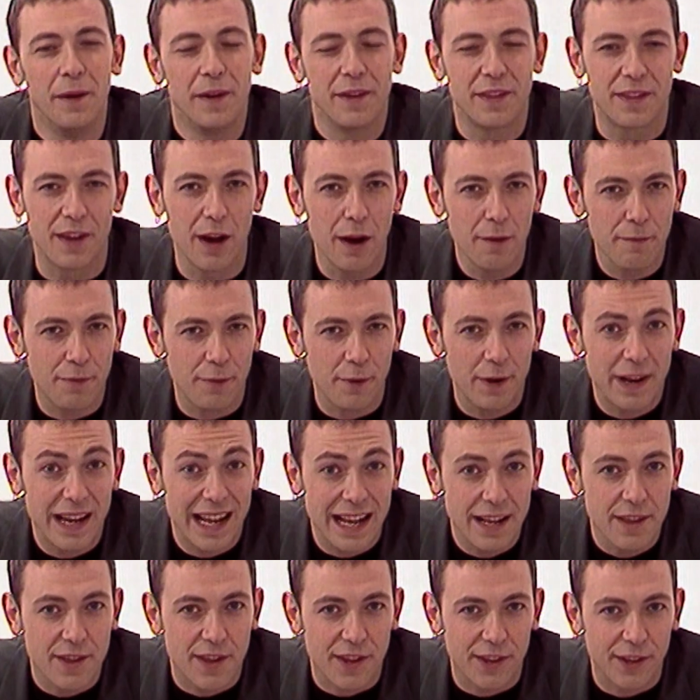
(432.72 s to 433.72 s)
Time for an
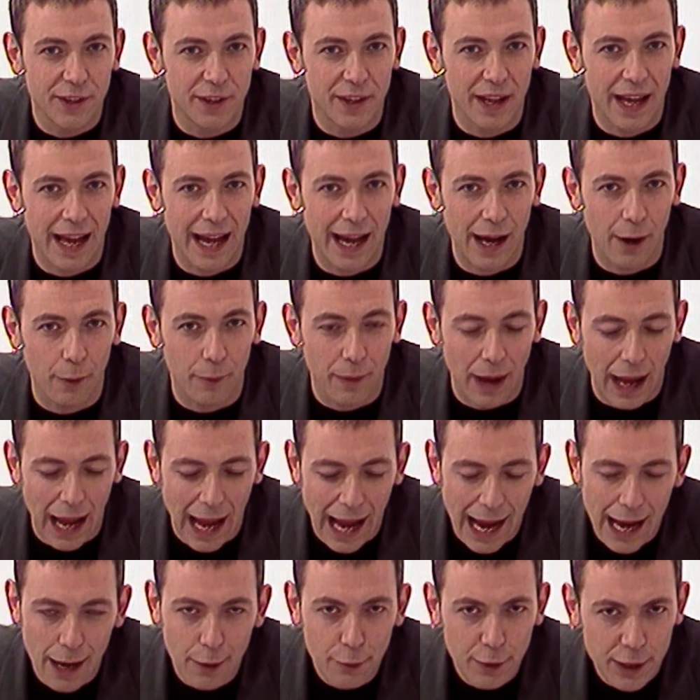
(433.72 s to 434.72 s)
instant how.
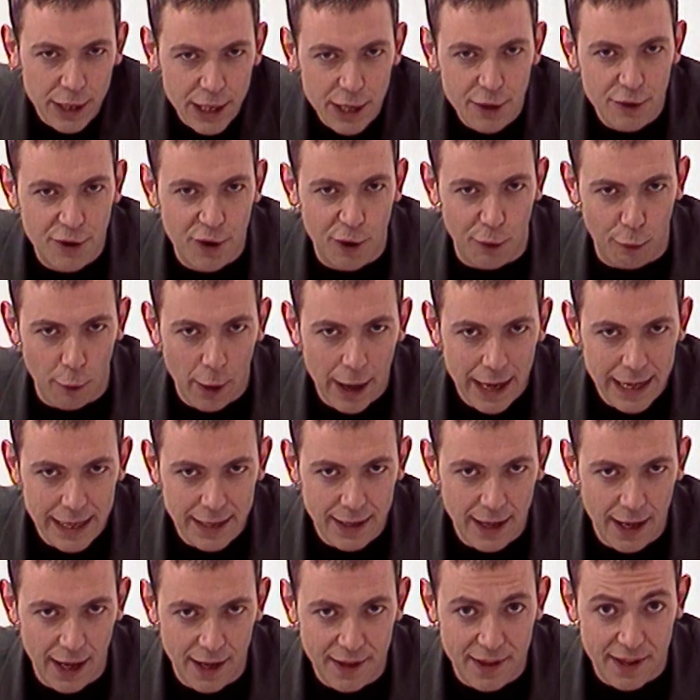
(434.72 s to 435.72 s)
How can you
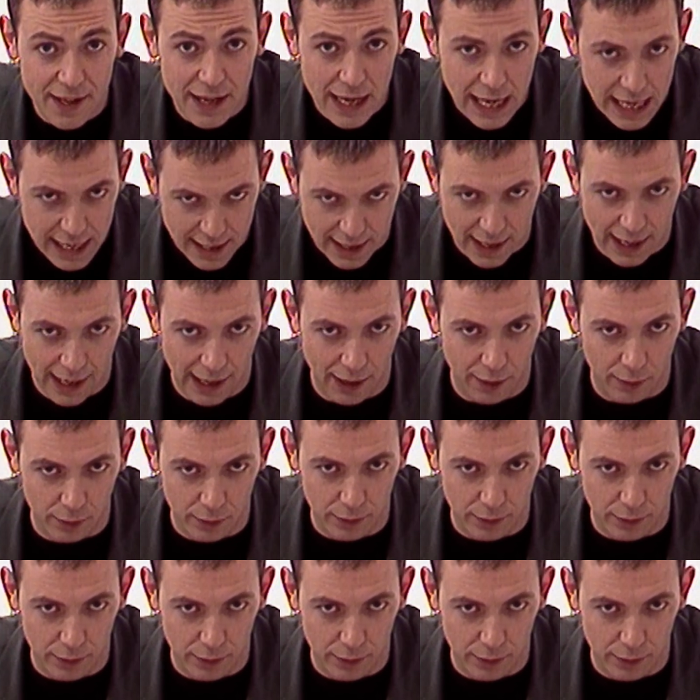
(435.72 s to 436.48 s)
train a tea towel?